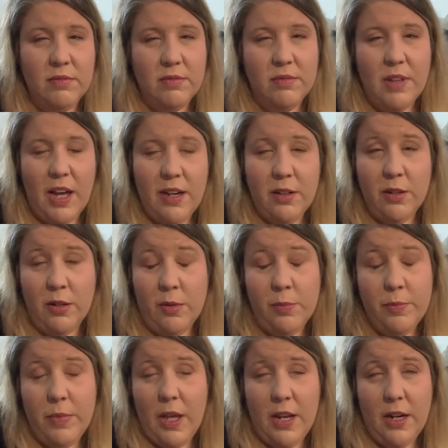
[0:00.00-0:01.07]
I don't know,
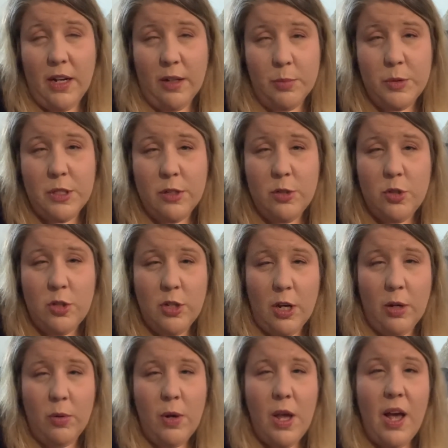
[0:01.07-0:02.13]
it helps.
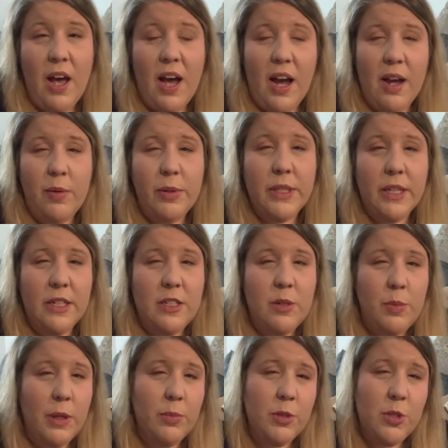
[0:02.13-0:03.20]
So I would like to
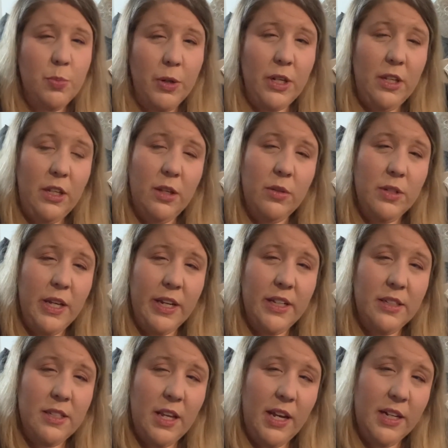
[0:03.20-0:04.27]
be able to bring you
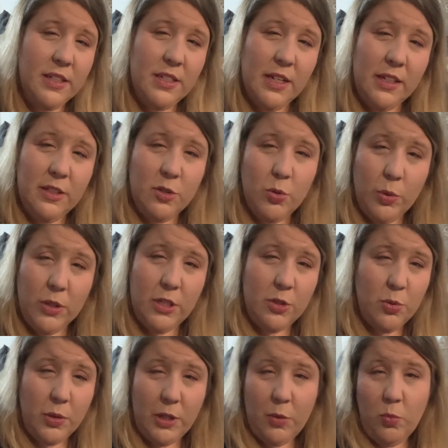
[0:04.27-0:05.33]
guys content in
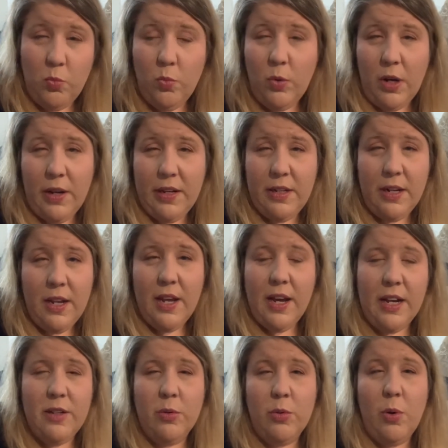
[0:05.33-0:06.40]
2021.
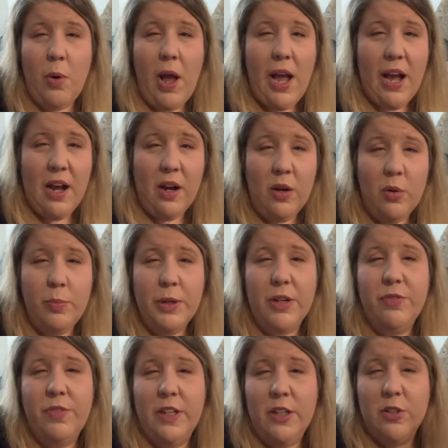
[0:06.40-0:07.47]
I don't know how, but I'll
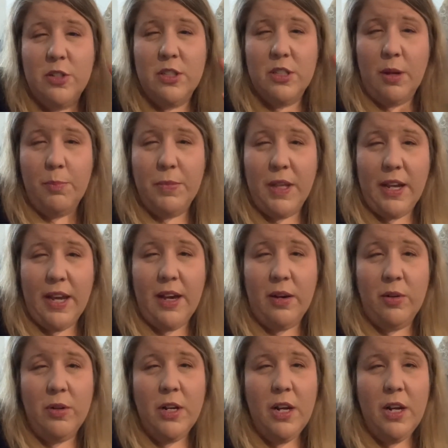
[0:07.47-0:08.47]
figure something out.